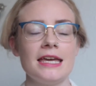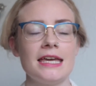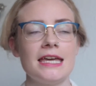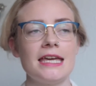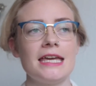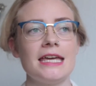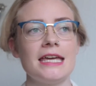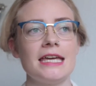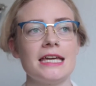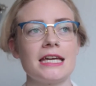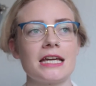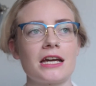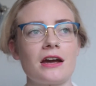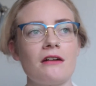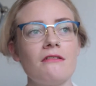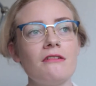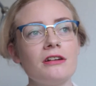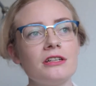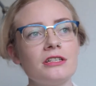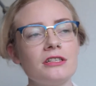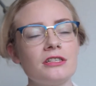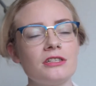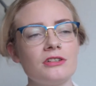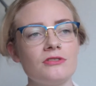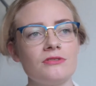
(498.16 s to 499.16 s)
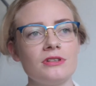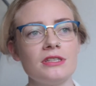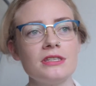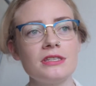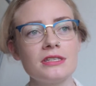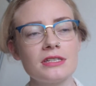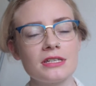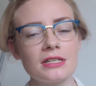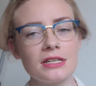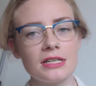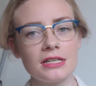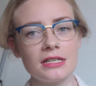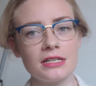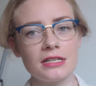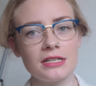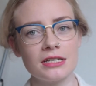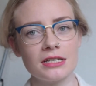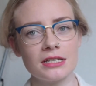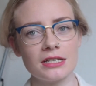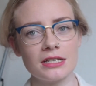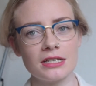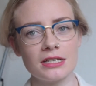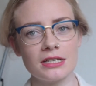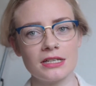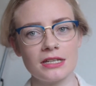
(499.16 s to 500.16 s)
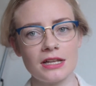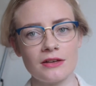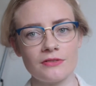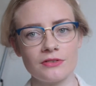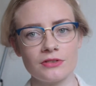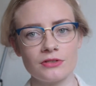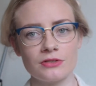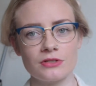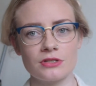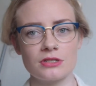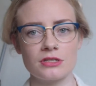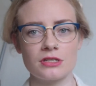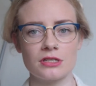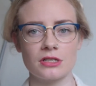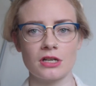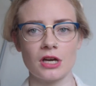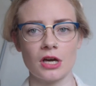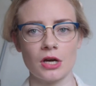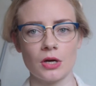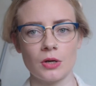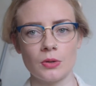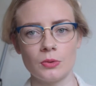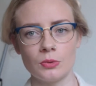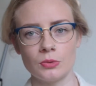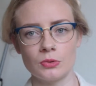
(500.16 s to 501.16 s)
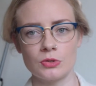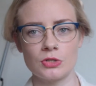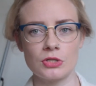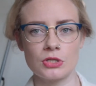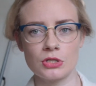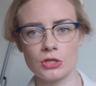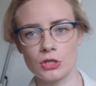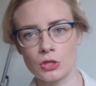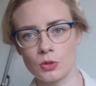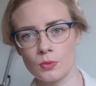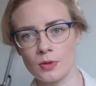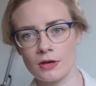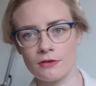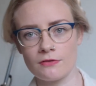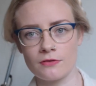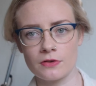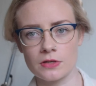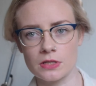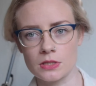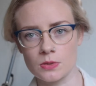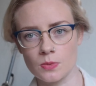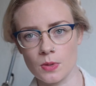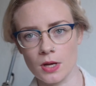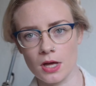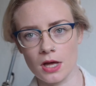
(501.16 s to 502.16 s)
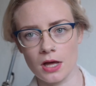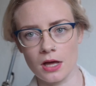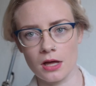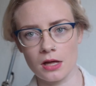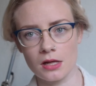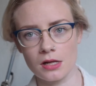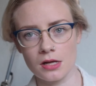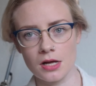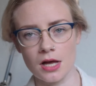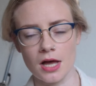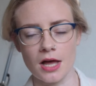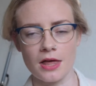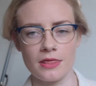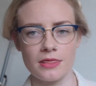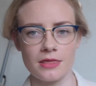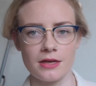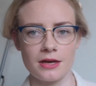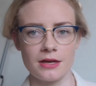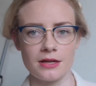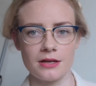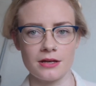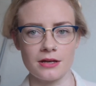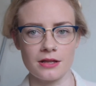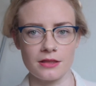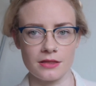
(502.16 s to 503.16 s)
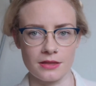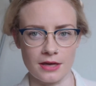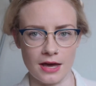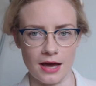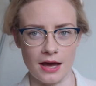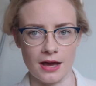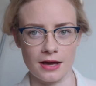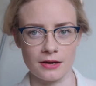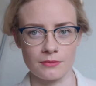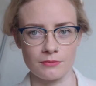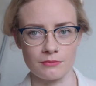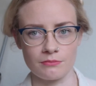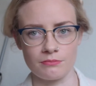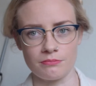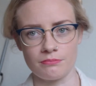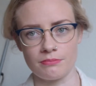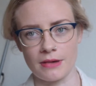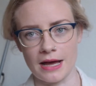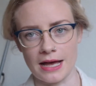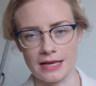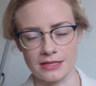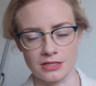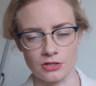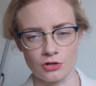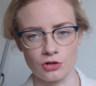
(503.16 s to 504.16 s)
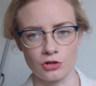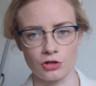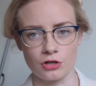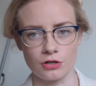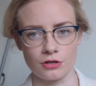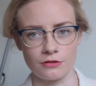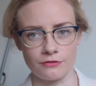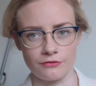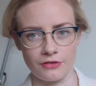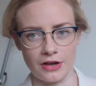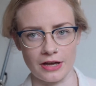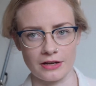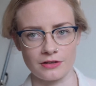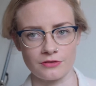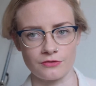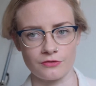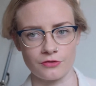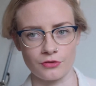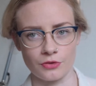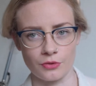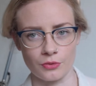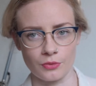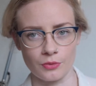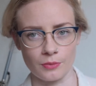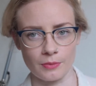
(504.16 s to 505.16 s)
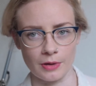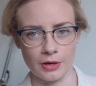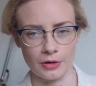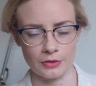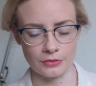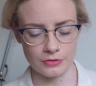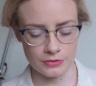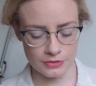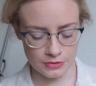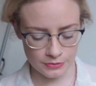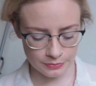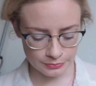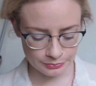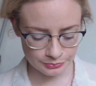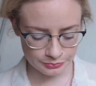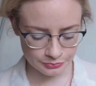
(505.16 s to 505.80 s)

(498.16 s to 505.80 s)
it encourages your insulin levels to go all skew-iff as well, and then that has a knock-on effect for the hormones.